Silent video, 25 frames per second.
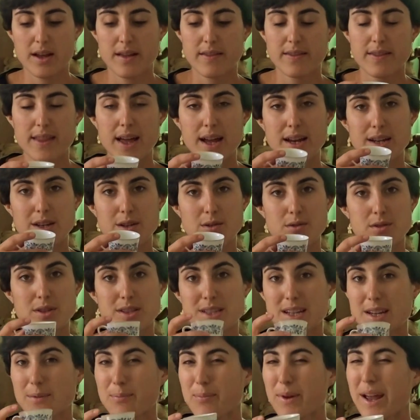then you
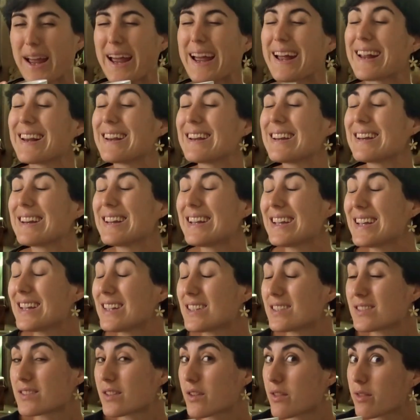sip at
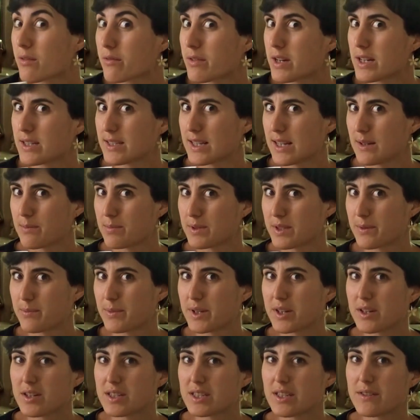least 3 sips,
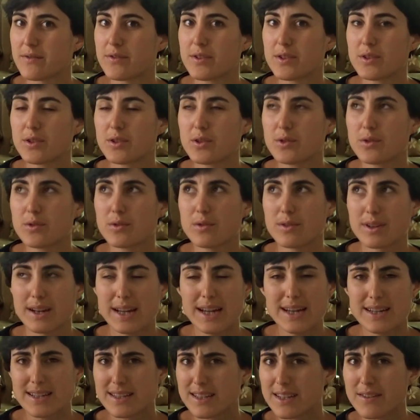because if you do
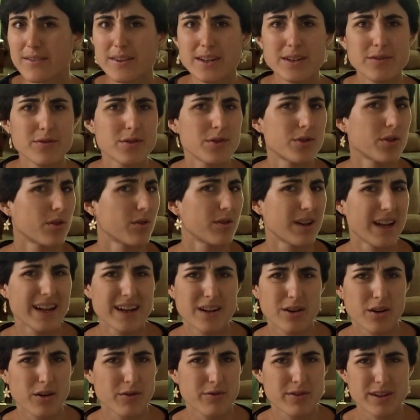less, even if you don't
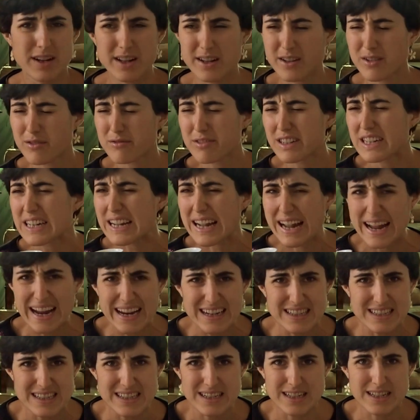like coffee, like you really
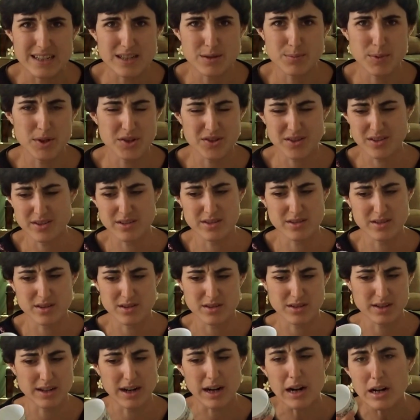hate it, especially
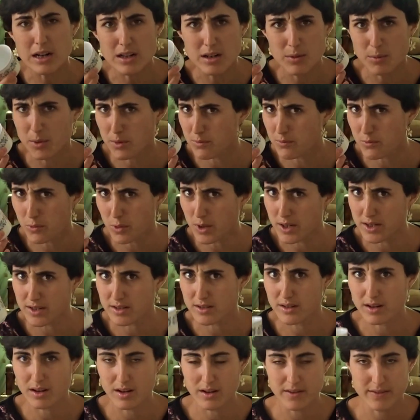the cardamom
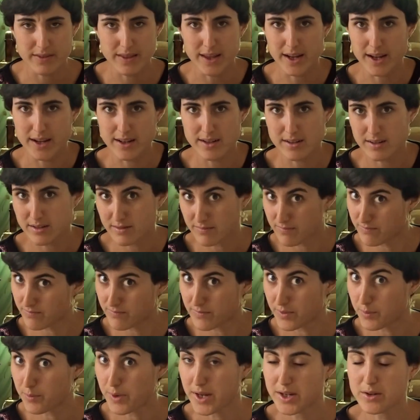one that
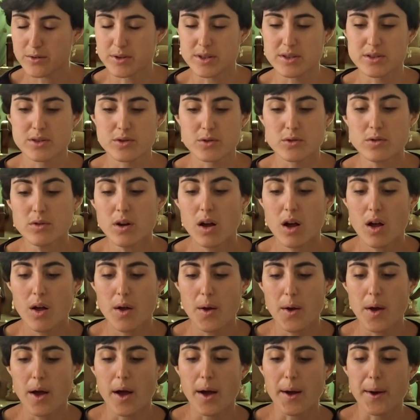the Bedouins do
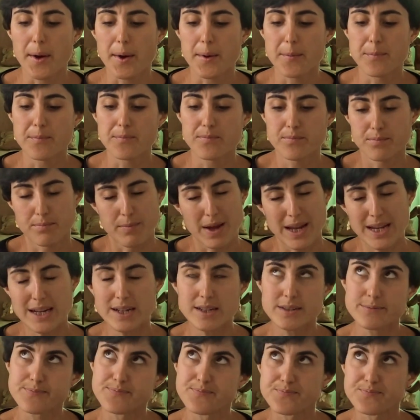make,